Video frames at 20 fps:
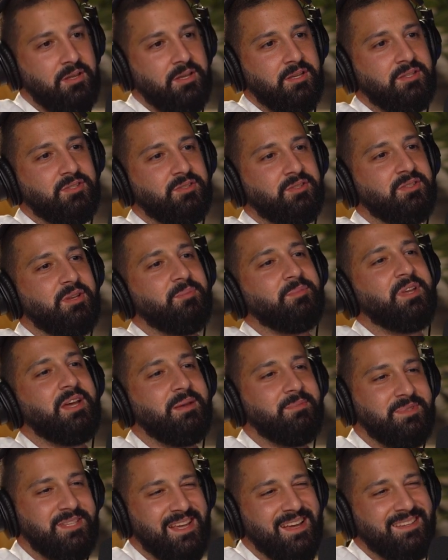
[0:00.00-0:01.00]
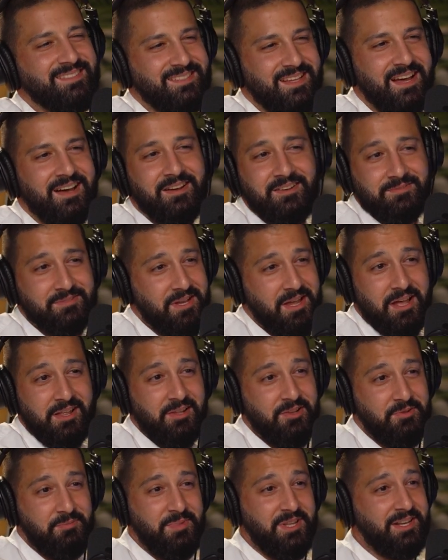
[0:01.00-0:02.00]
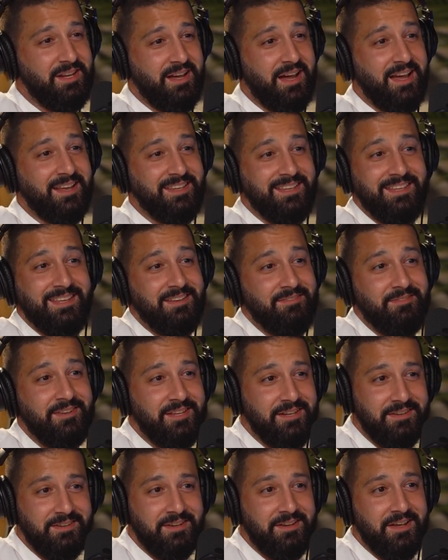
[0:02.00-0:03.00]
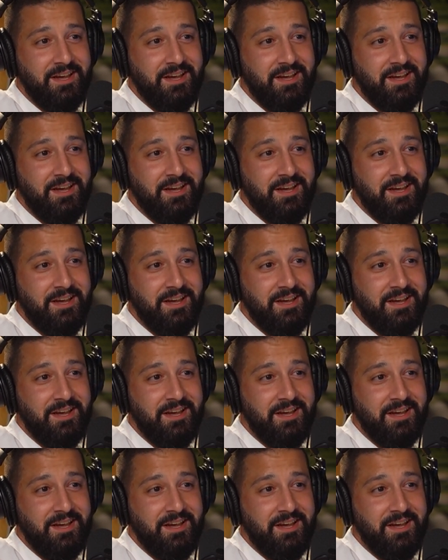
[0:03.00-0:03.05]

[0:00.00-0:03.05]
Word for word: So sometimes, yes, I'll admit it. I give in.